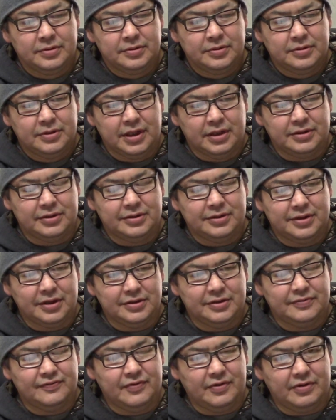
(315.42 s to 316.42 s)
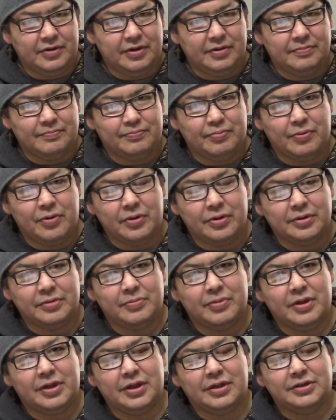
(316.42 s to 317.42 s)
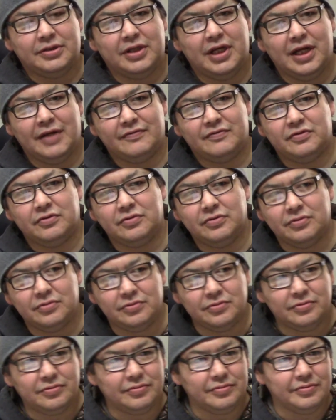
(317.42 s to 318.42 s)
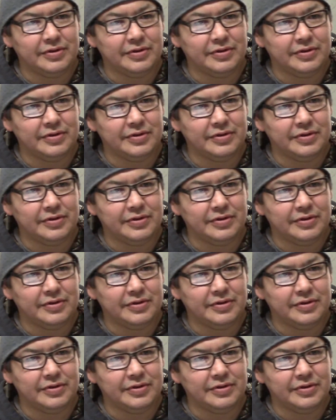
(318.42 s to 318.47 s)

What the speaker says: That's very important because you have to,